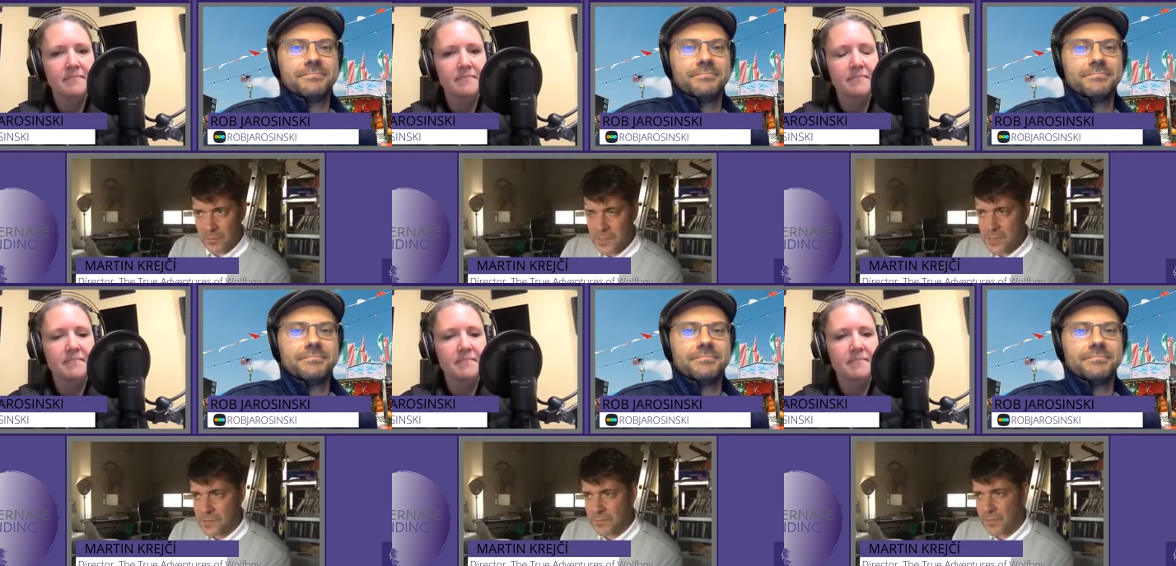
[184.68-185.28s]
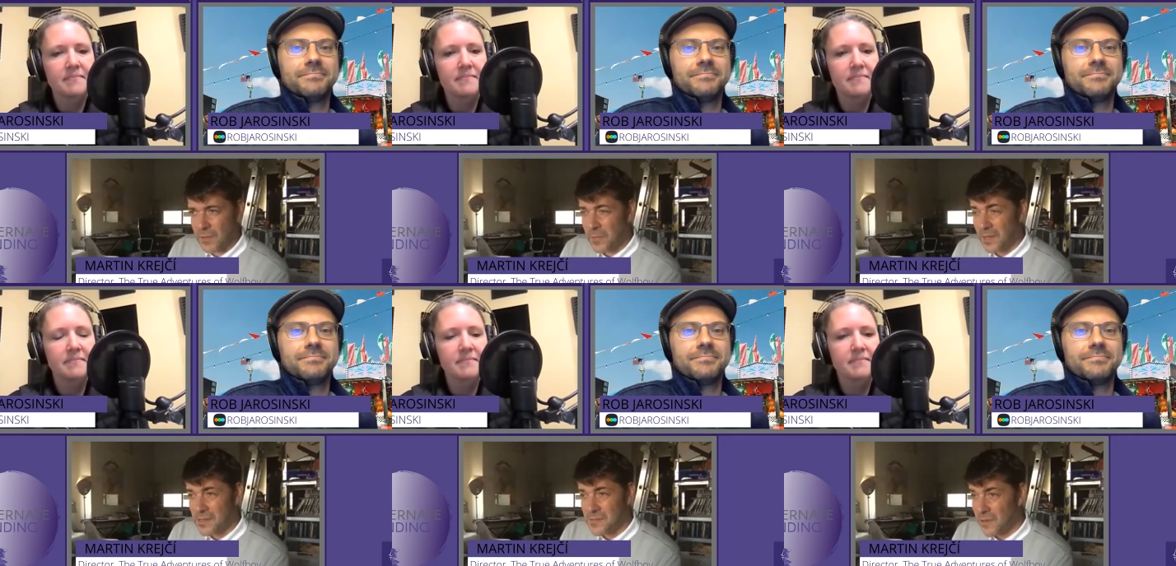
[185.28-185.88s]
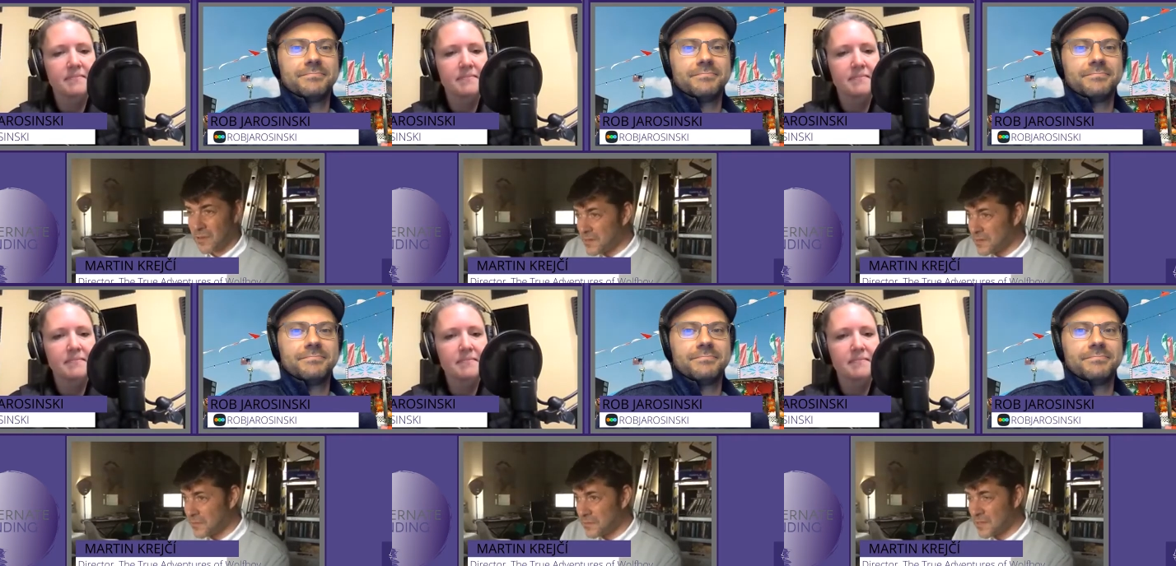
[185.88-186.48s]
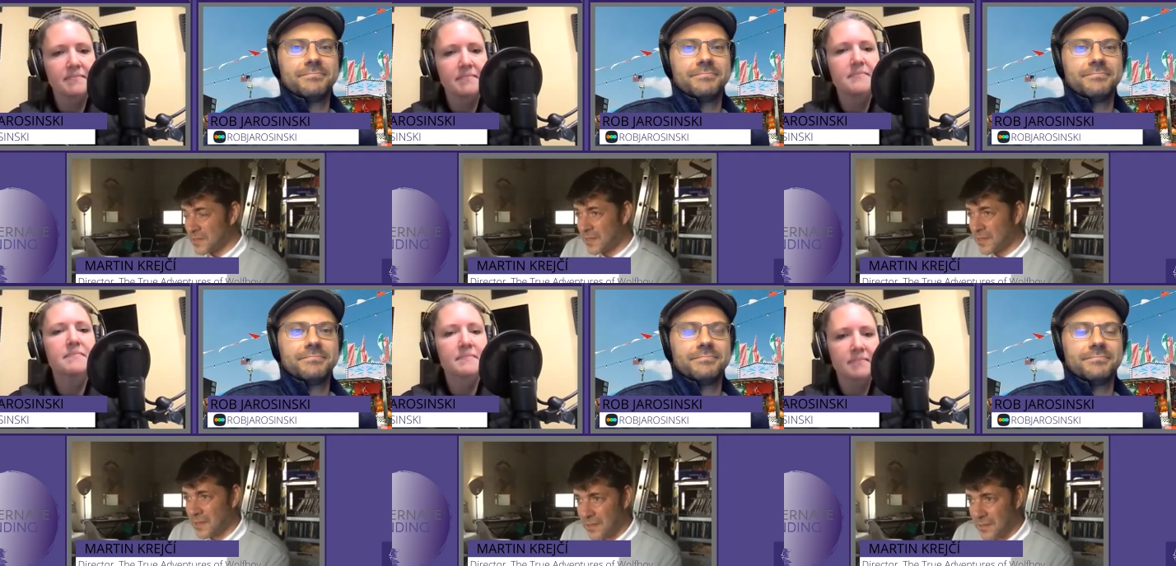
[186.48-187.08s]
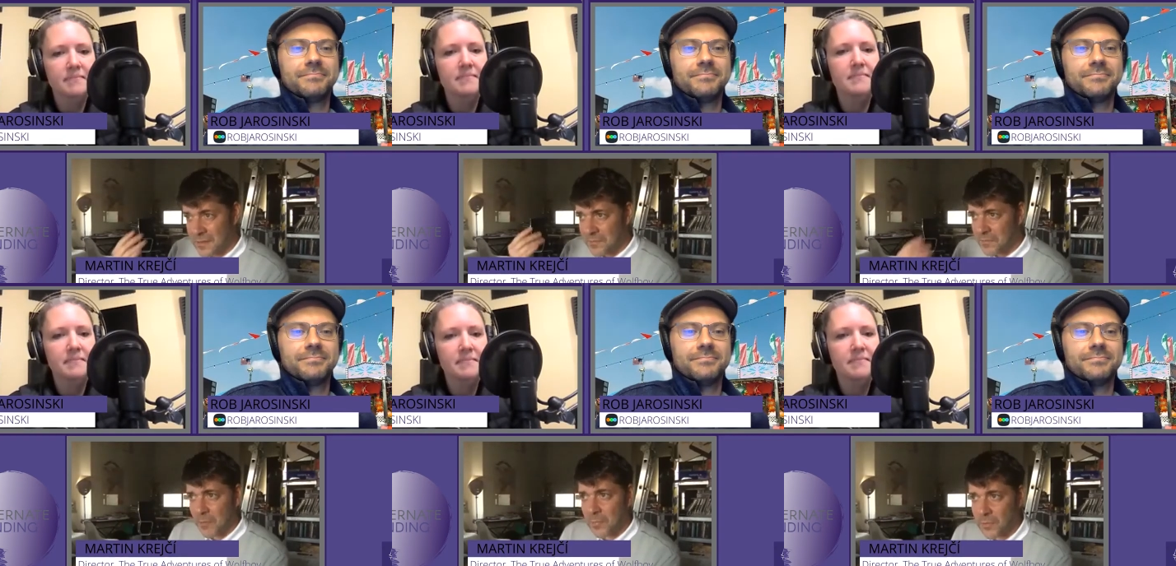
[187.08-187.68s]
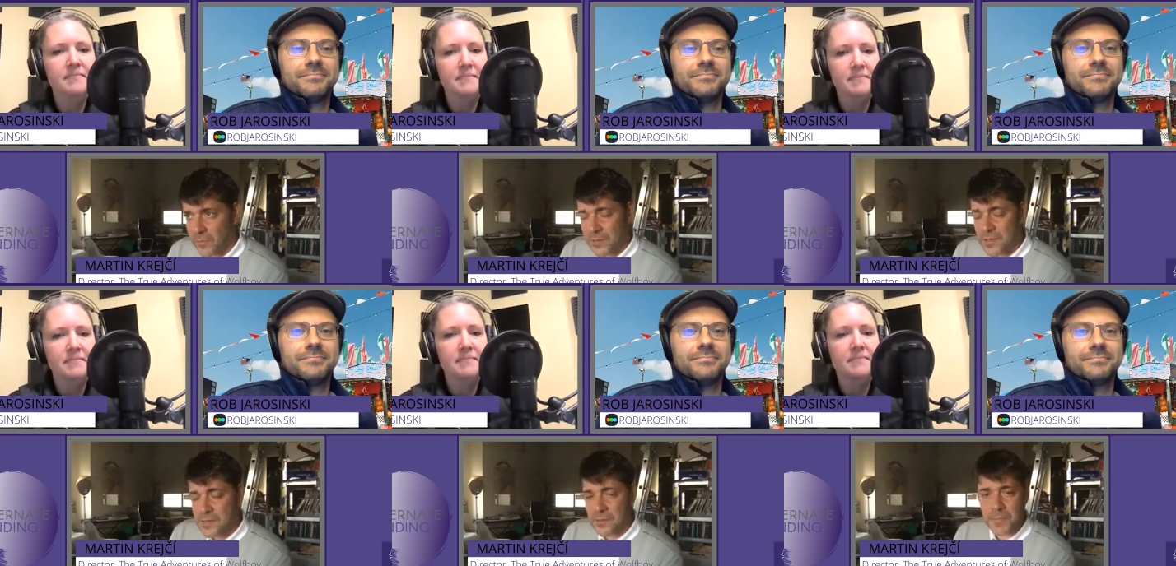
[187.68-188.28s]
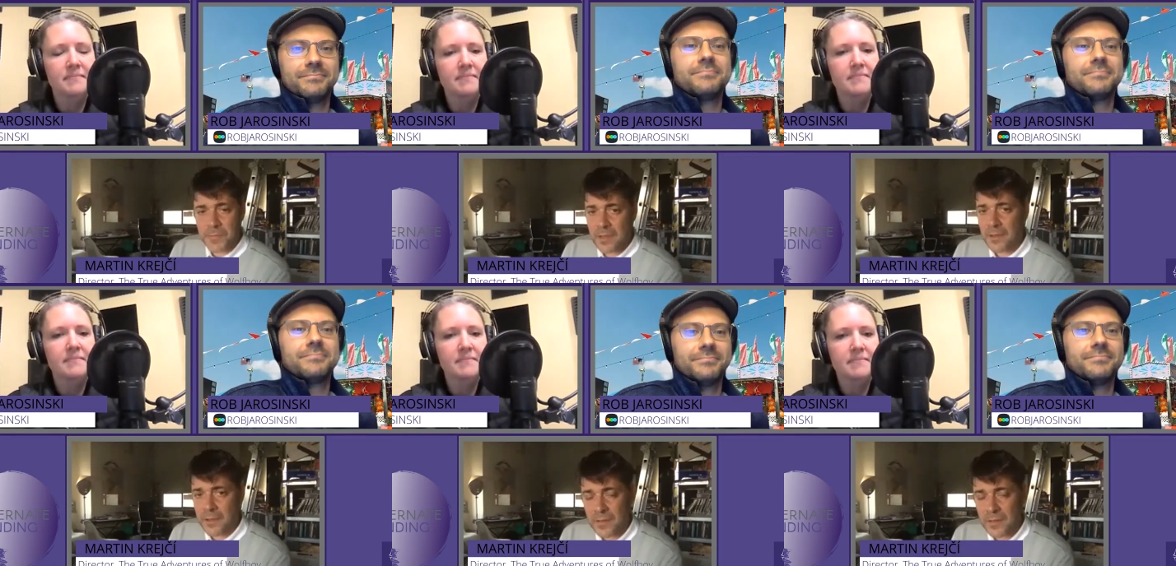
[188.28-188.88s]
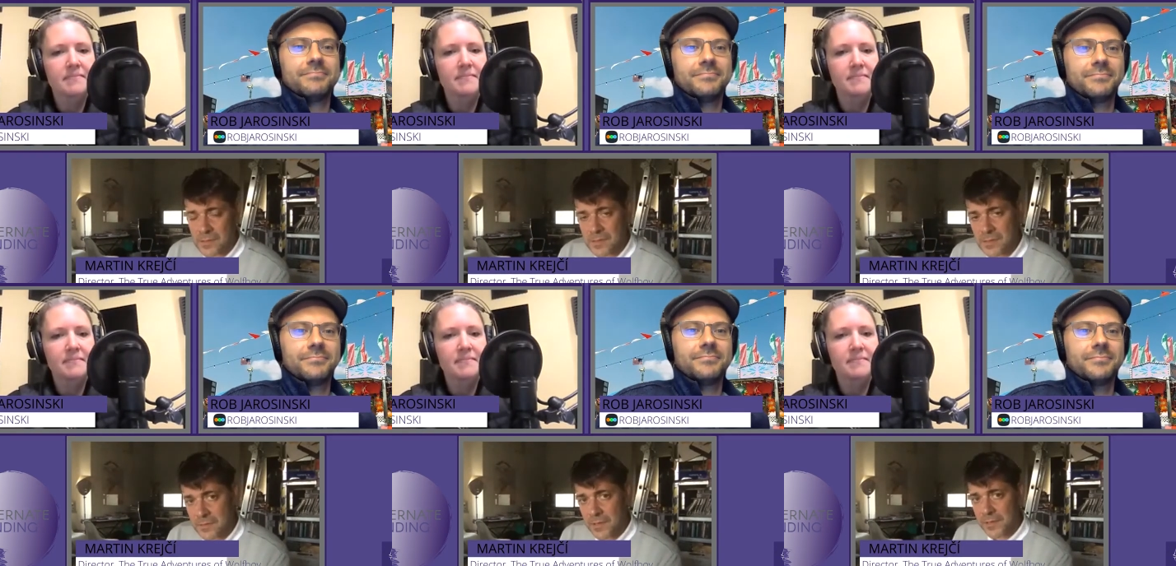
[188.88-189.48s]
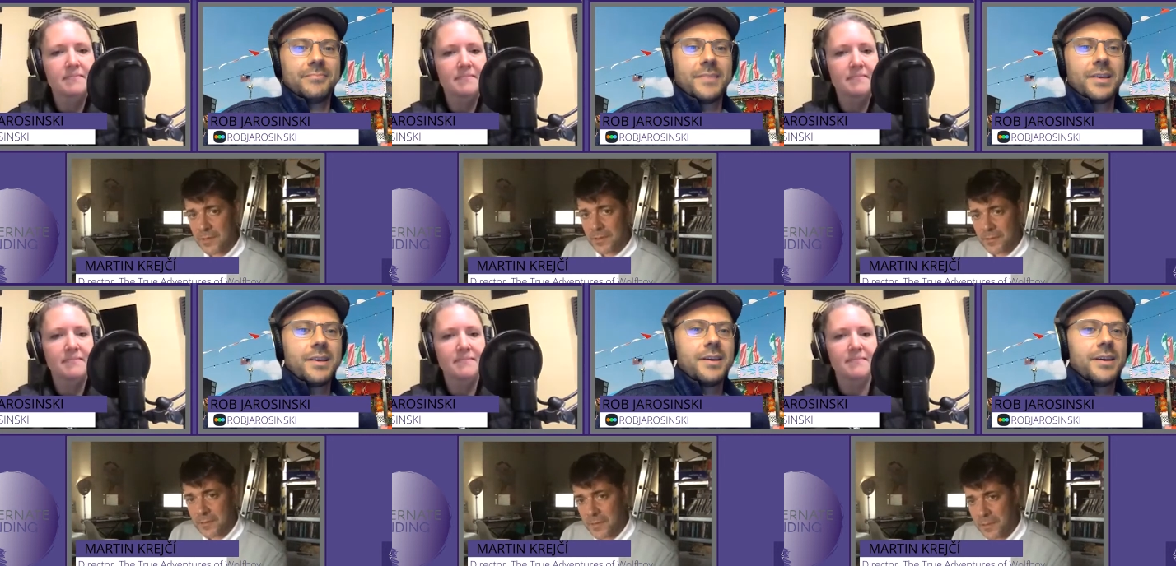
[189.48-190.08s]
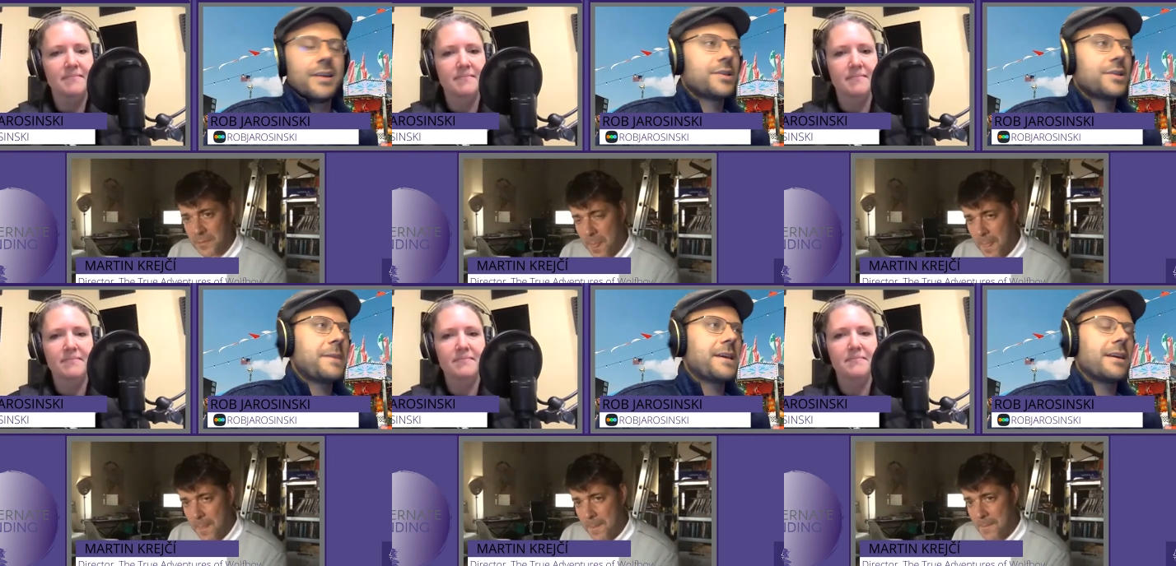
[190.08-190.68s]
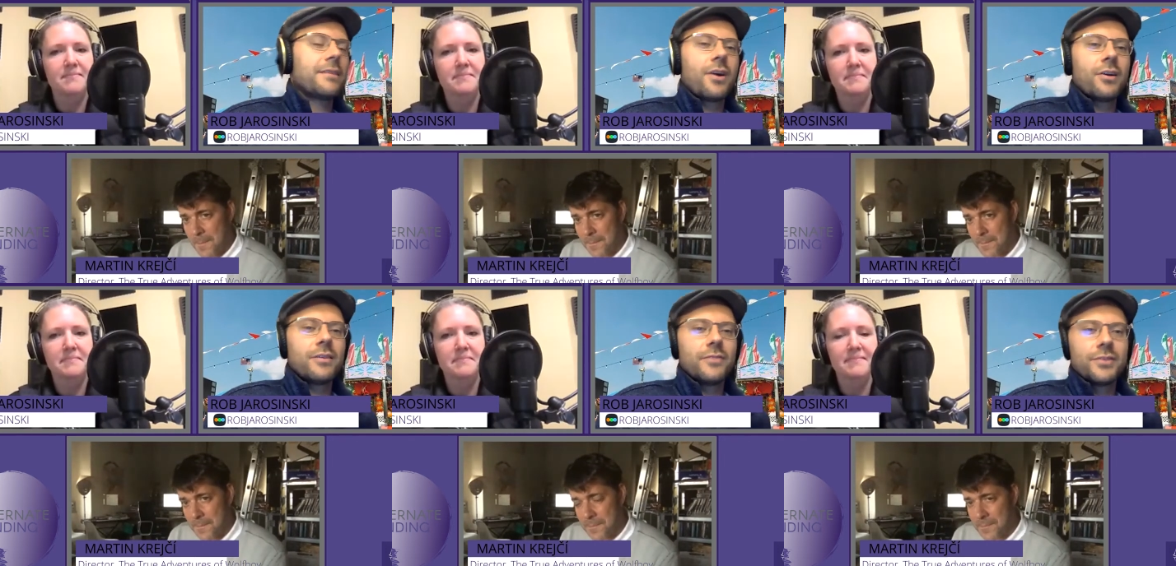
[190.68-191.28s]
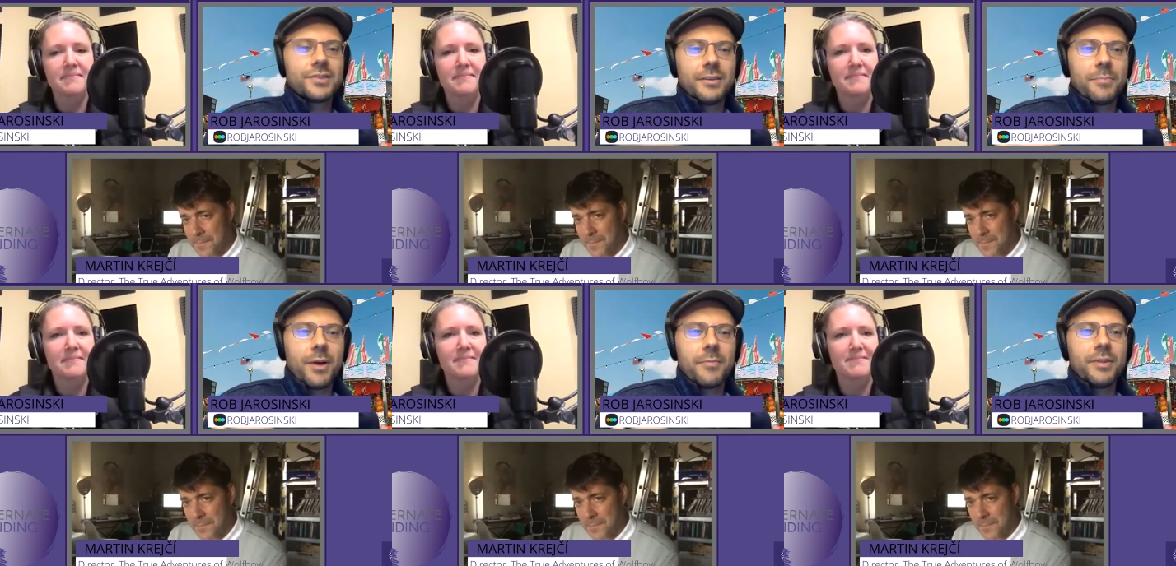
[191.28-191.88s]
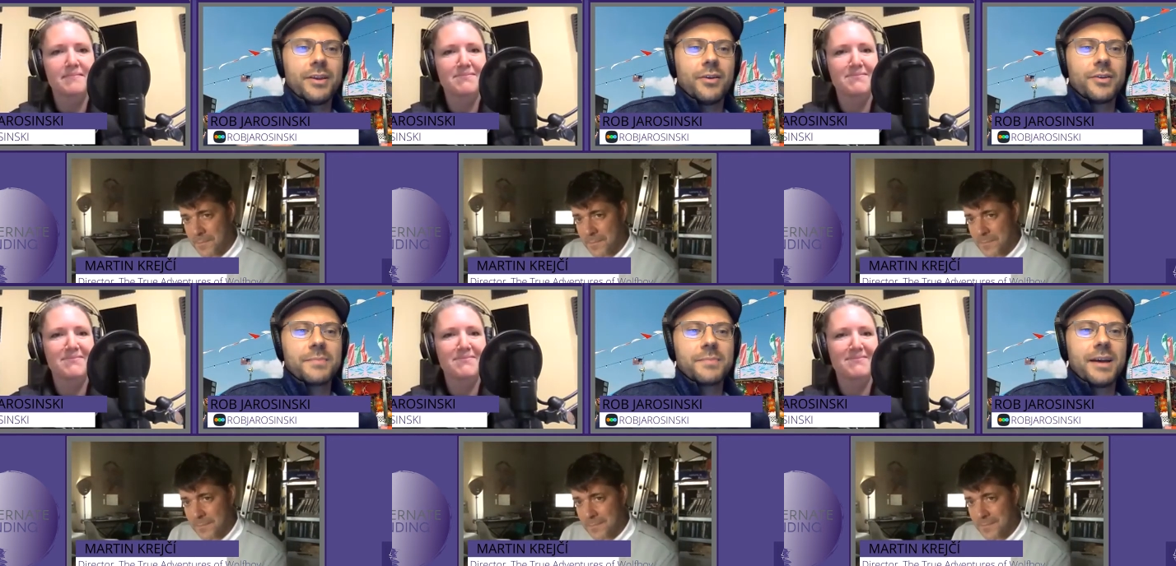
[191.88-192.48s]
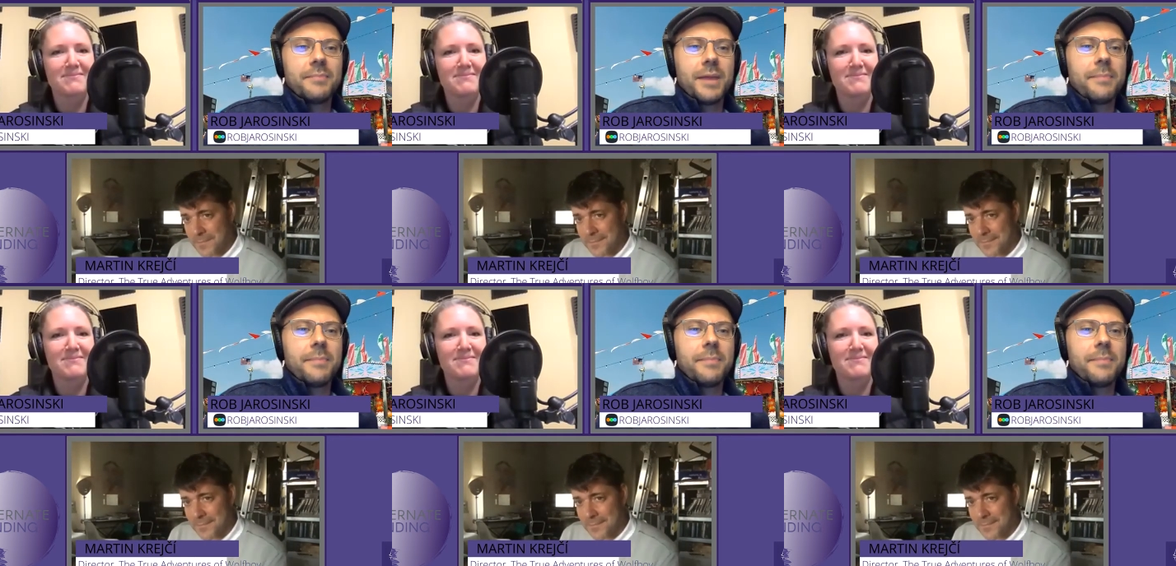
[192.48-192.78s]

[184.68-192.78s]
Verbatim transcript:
Speaker 1: is filming, as far as I'm concerned, and and couple of others. So yeah, I think it's it's great. I agree. Yeah.
Speaker 2: Speaking of carnivals, you probably noticed my my